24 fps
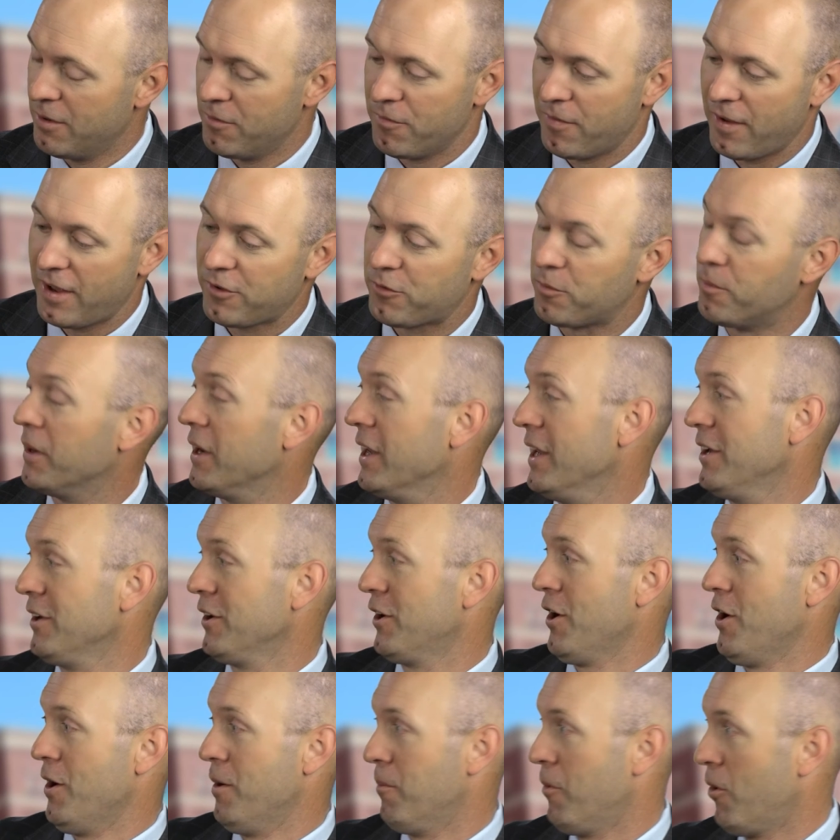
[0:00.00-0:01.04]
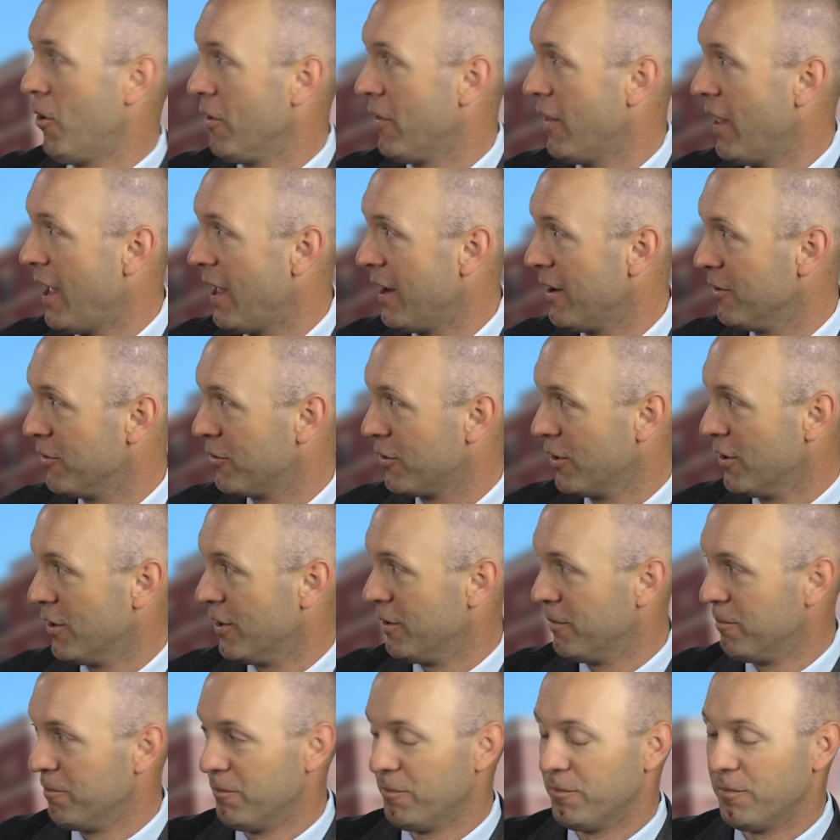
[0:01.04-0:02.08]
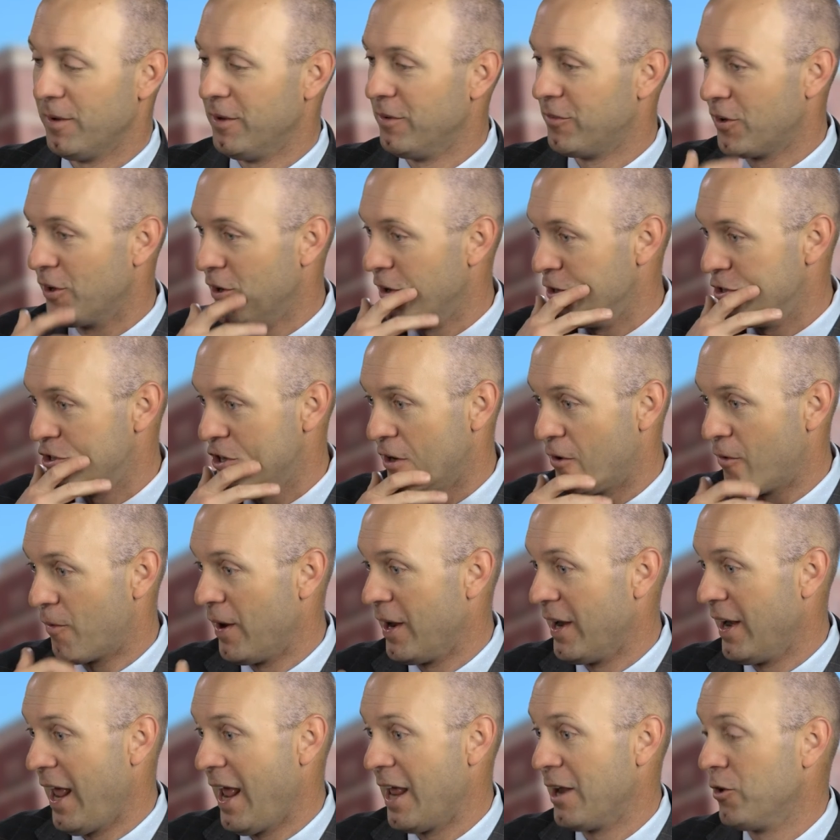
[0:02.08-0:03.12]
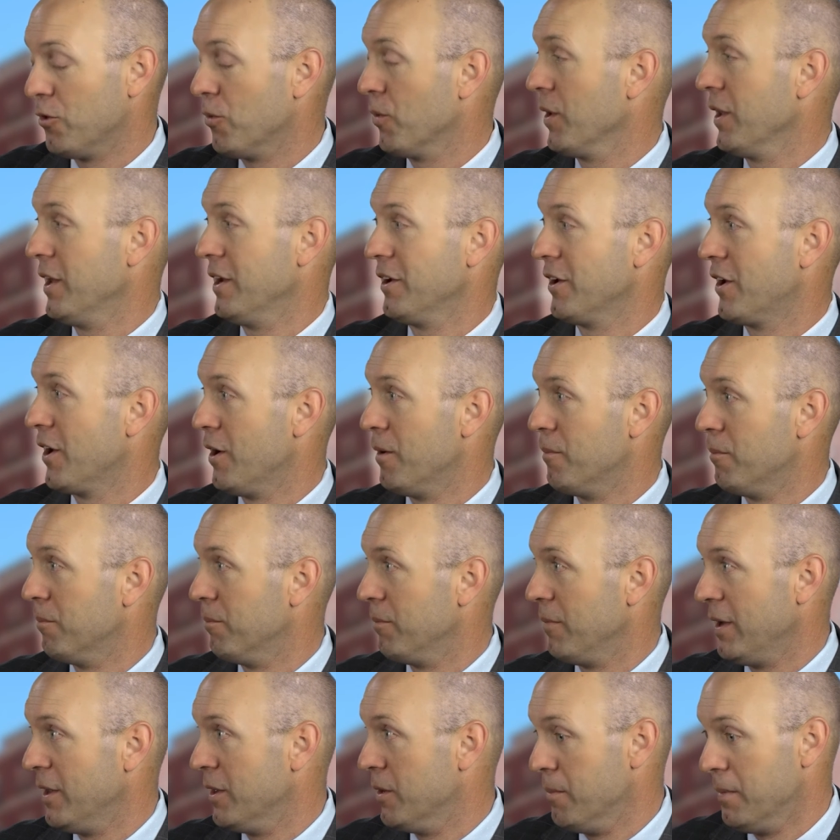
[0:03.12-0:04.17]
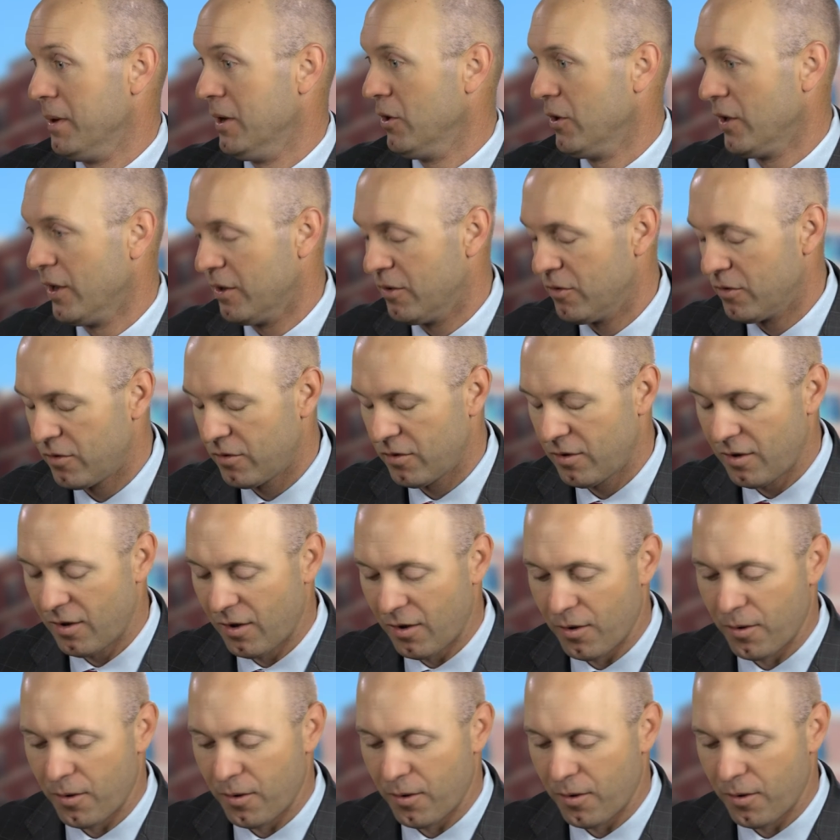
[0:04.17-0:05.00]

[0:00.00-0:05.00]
investment income on that is gonna generate annual income in the millions.